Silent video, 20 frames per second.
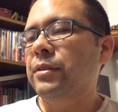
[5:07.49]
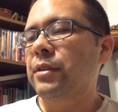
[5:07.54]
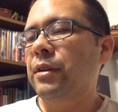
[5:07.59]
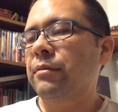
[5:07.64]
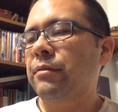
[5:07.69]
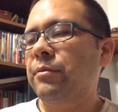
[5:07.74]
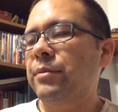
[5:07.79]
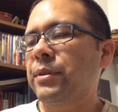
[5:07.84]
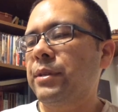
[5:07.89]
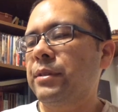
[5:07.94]

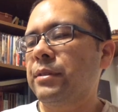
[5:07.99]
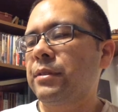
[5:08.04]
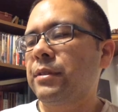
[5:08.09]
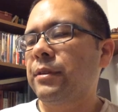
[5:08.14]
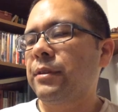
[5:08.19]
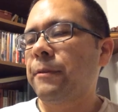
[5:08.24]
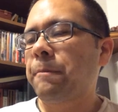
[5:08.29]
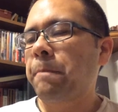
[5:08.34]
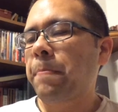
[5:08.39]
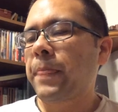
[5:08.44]

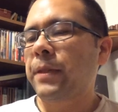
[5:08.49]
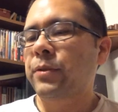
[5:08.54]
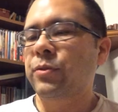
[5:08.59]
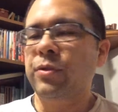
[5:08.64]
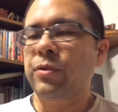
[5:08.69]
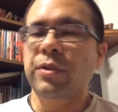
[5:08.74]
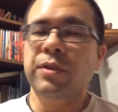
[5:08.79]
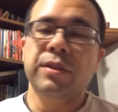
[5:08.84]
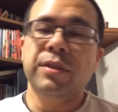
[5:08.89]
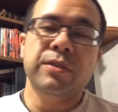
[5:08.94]
government,
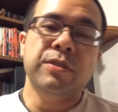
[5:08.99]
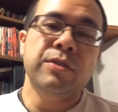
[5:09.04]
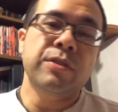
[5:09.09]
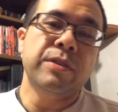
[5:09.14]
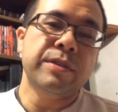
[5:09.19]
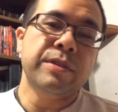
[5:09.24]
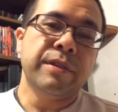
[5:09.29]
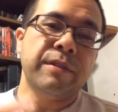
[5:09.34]
so the U.S.